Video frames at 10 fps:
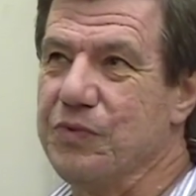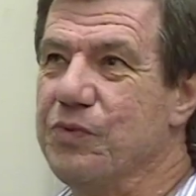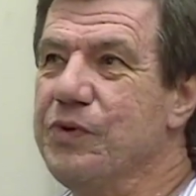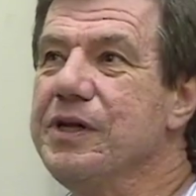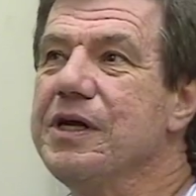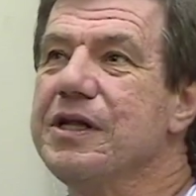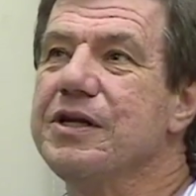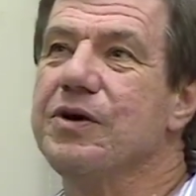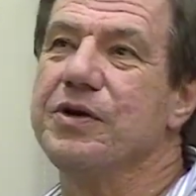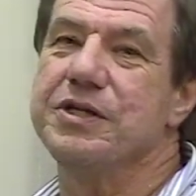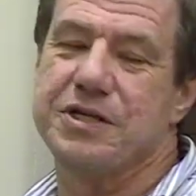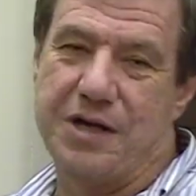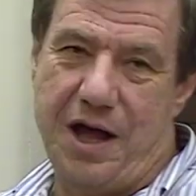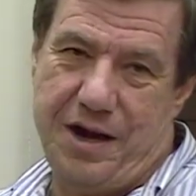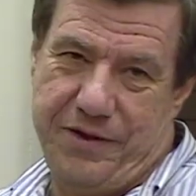Ridley and Tony
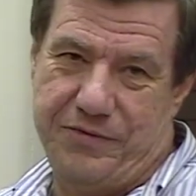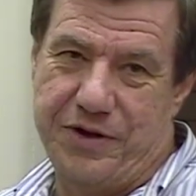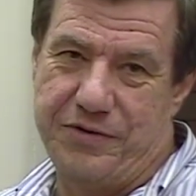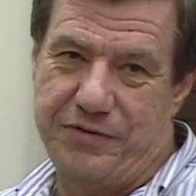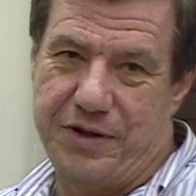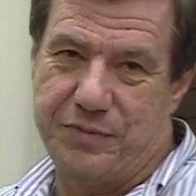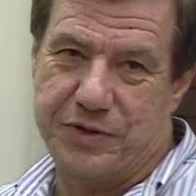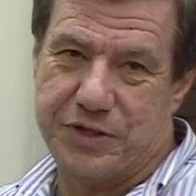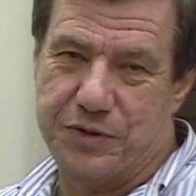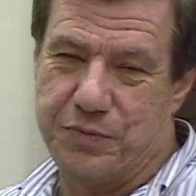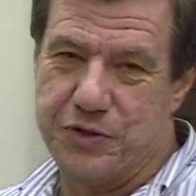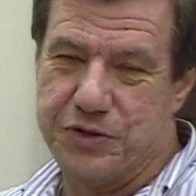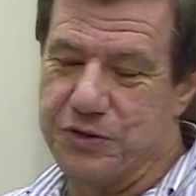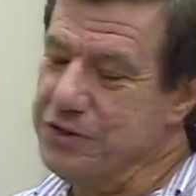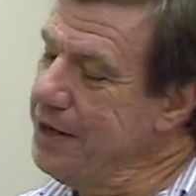Scott have done famous
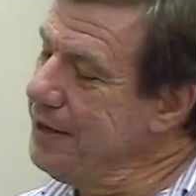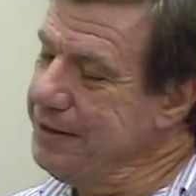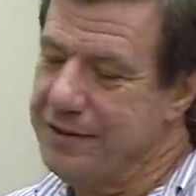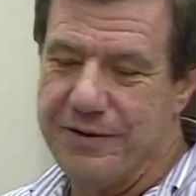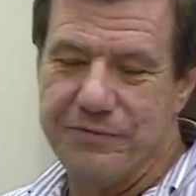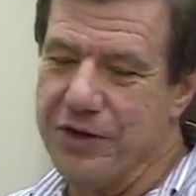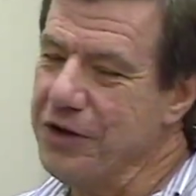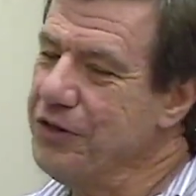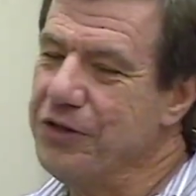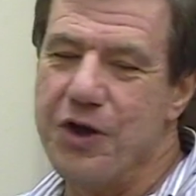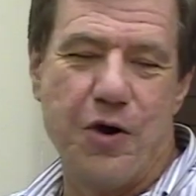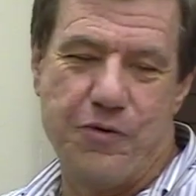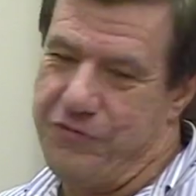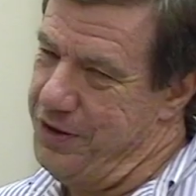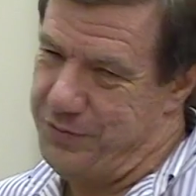commercials. I have done no
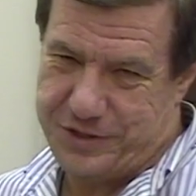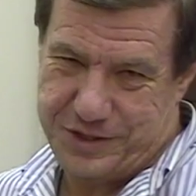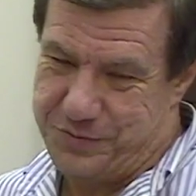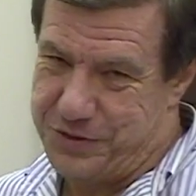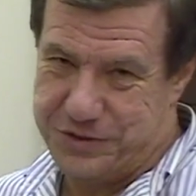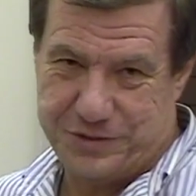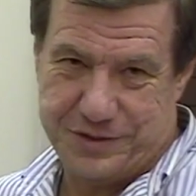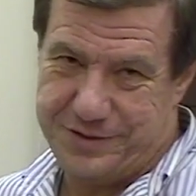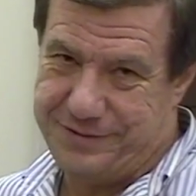famous commercials.